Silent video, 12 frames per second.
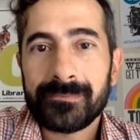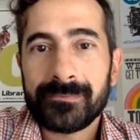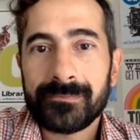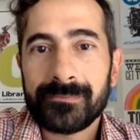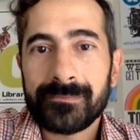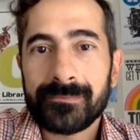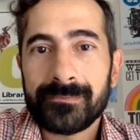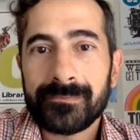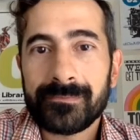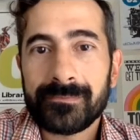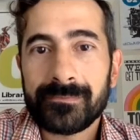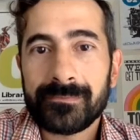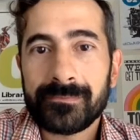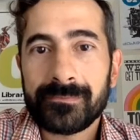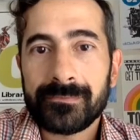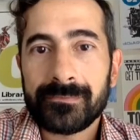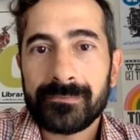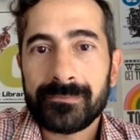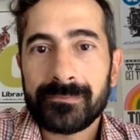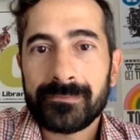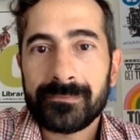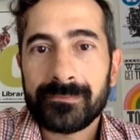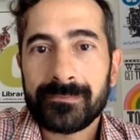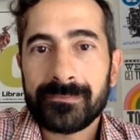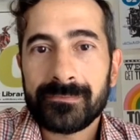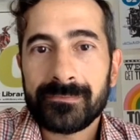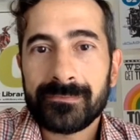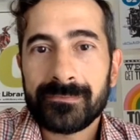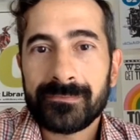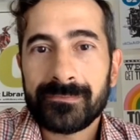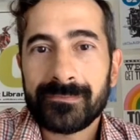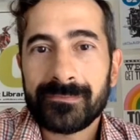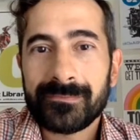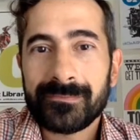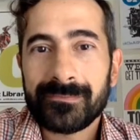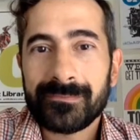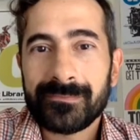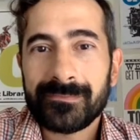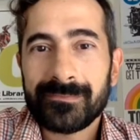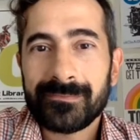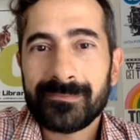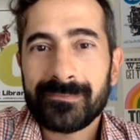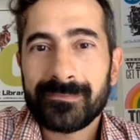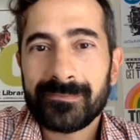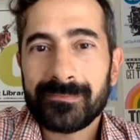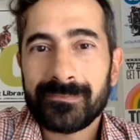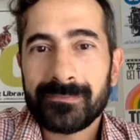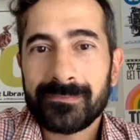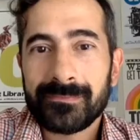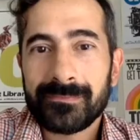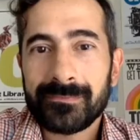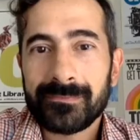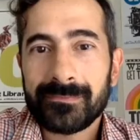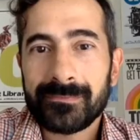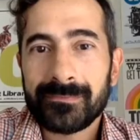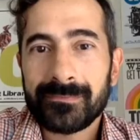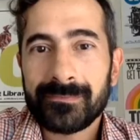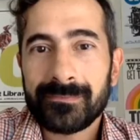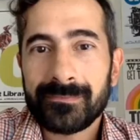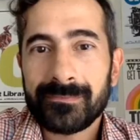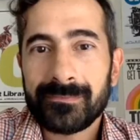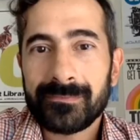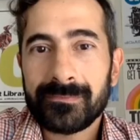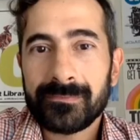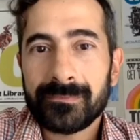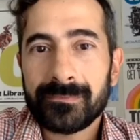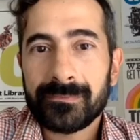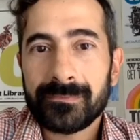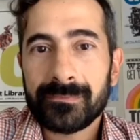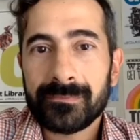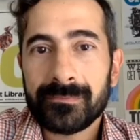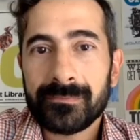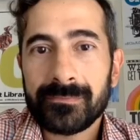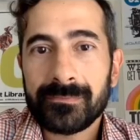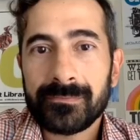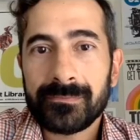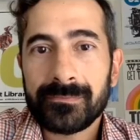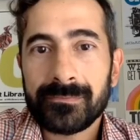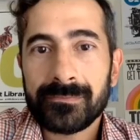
(silent)